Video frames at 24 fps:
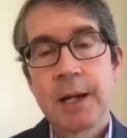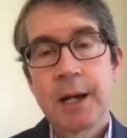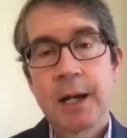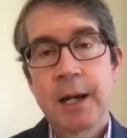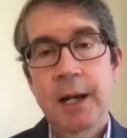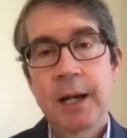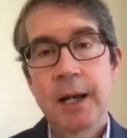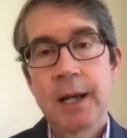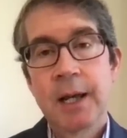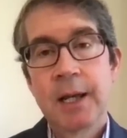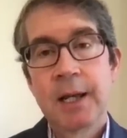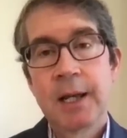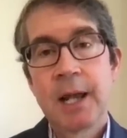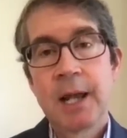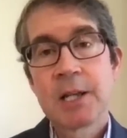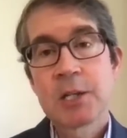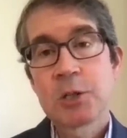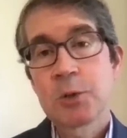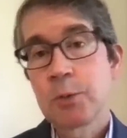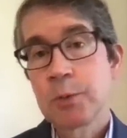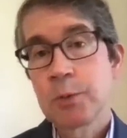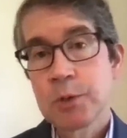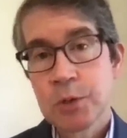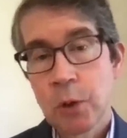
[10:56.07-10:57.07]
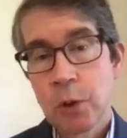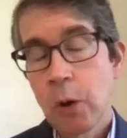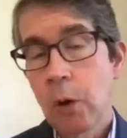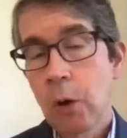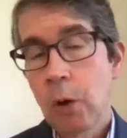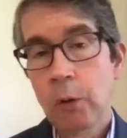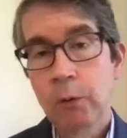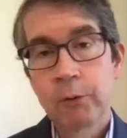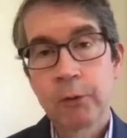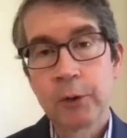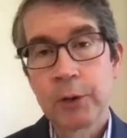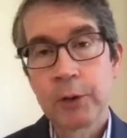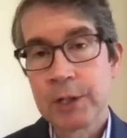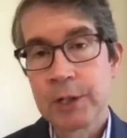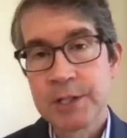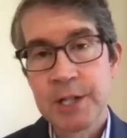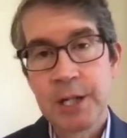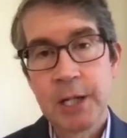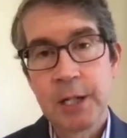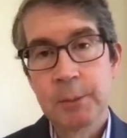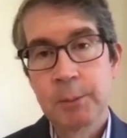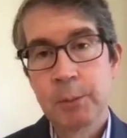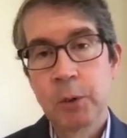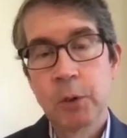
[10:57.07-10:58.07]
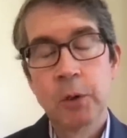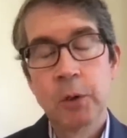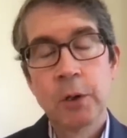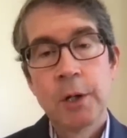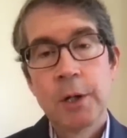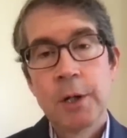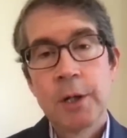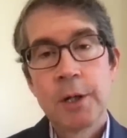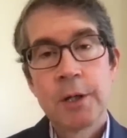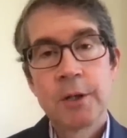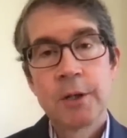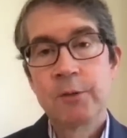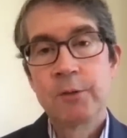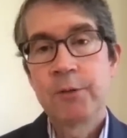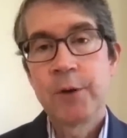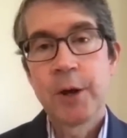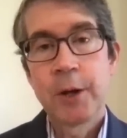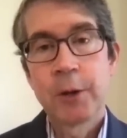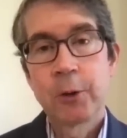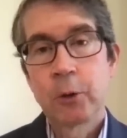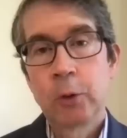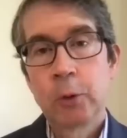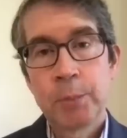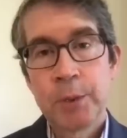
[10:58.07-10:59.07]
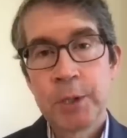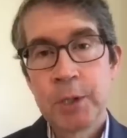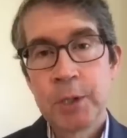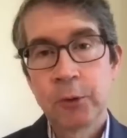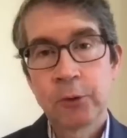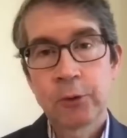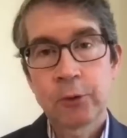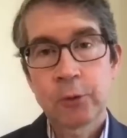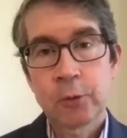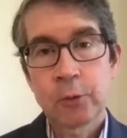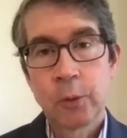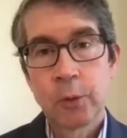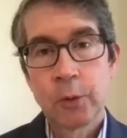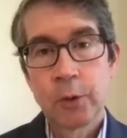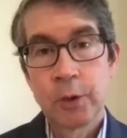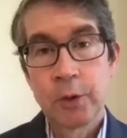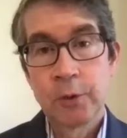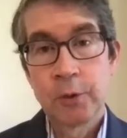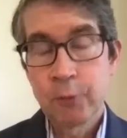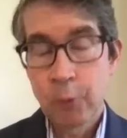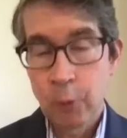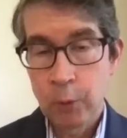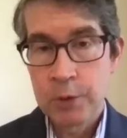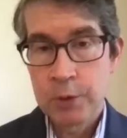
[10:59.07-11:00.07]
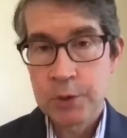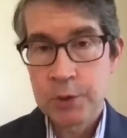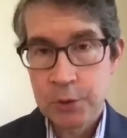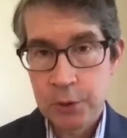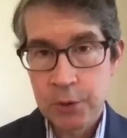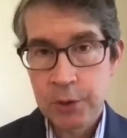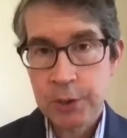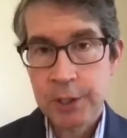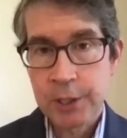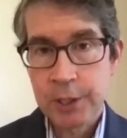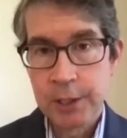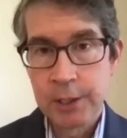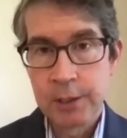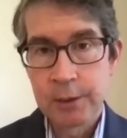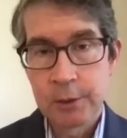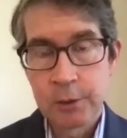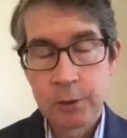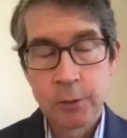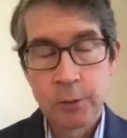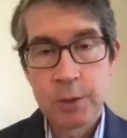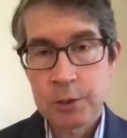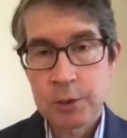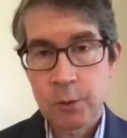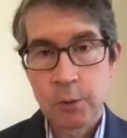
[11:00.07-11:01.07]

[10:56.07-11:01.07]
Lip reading: And as a result, for example, the Federal Appeals Court of the Fourth Circuit, U.S.